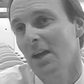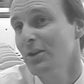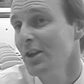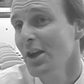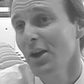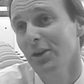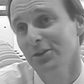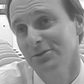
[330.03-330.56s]

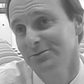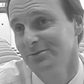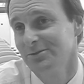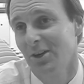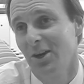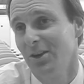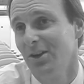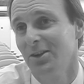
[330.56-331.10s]
No,
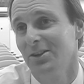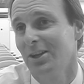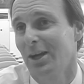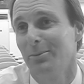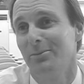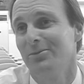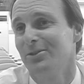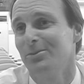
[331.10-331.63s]
I don't
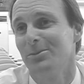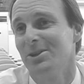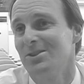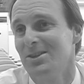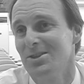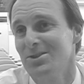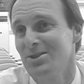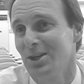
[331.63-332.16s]
come from a
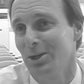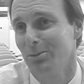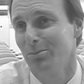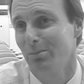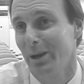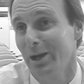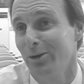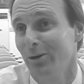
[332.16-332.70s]
teaching
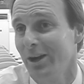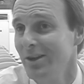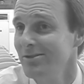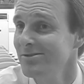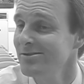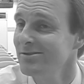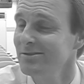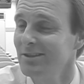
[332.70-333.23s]

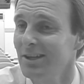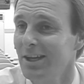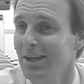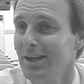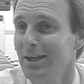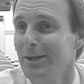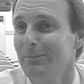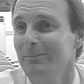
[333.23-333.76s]
background.
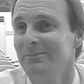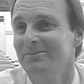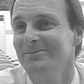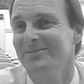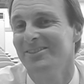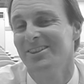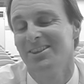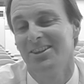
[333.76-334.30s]

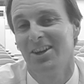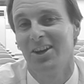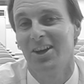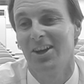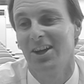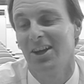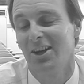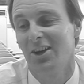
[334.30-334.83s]

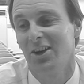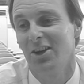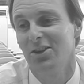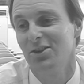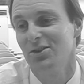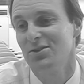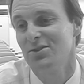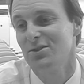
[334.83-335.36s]
I
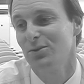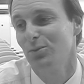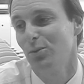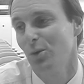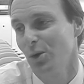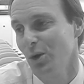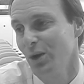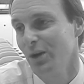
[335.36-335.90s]
used to
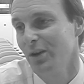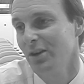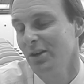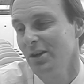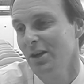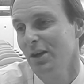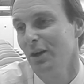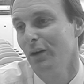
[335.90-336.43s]
work
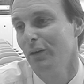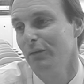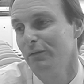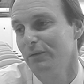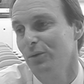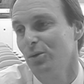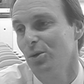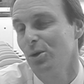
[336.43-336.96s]

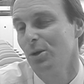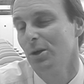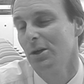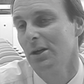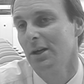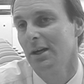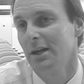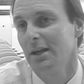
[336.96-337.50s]

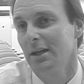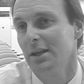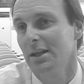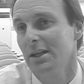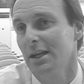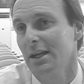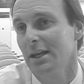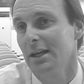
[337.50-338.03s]
for
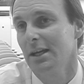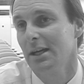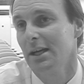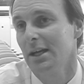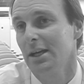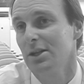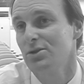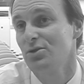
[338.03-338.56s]
a
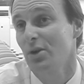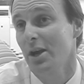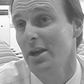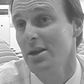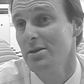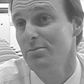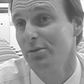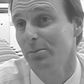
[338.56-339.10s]

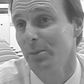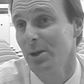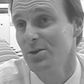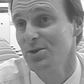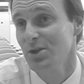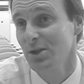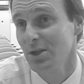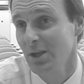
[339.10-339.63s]
trade
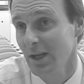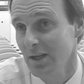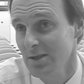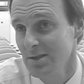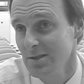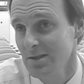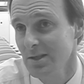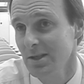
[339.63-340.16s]
promotion
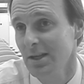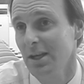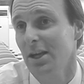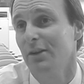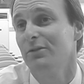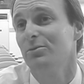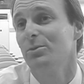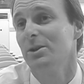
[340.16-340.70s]
agency, a
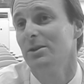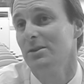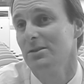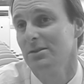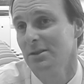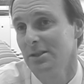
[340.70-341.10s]
government